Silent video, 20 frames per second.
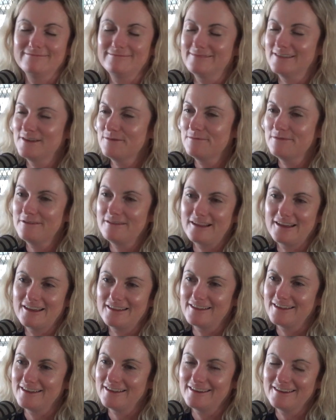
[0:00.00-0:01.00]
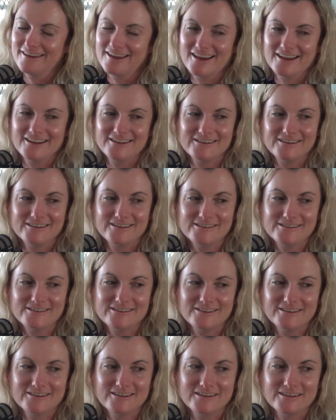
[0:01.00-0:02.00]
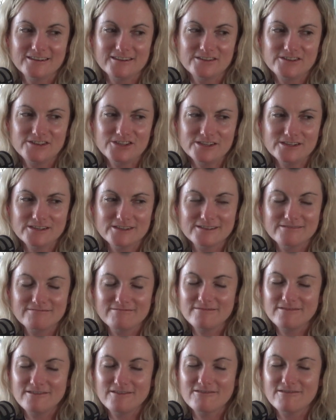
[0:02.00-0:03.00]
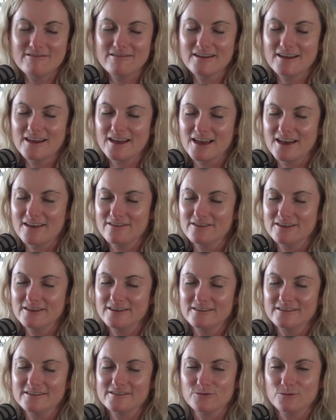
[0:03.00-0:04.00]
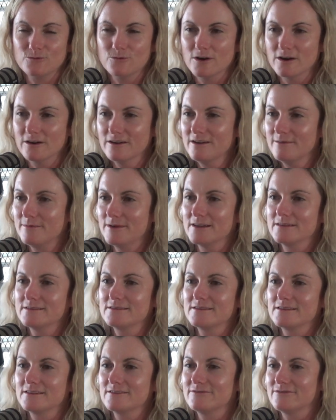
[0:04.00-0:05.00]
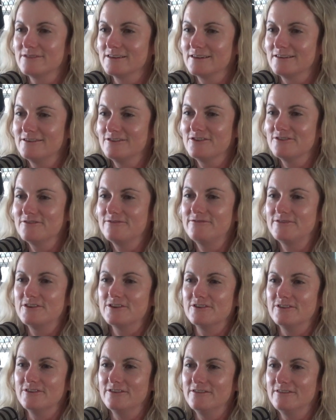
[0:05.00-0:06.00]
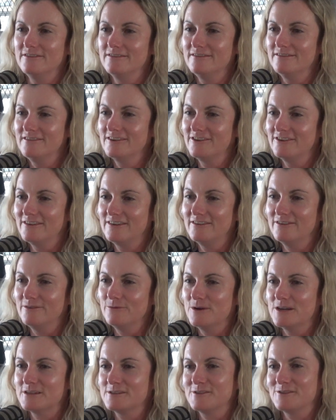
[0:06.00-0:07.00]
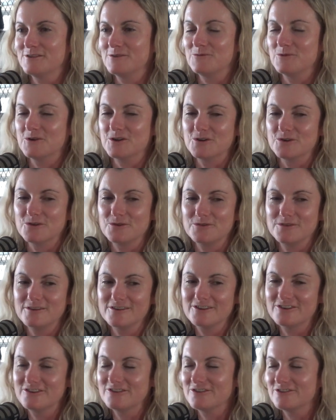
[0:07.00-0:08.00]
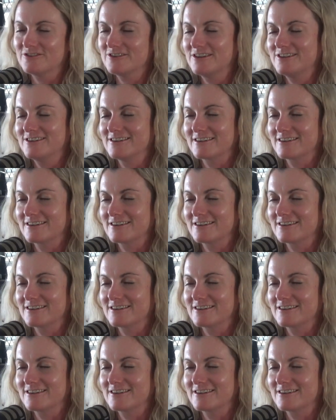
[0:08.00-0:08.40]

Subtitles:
completely. And just not having to worry about stuff, like no phone, no Western world, no creature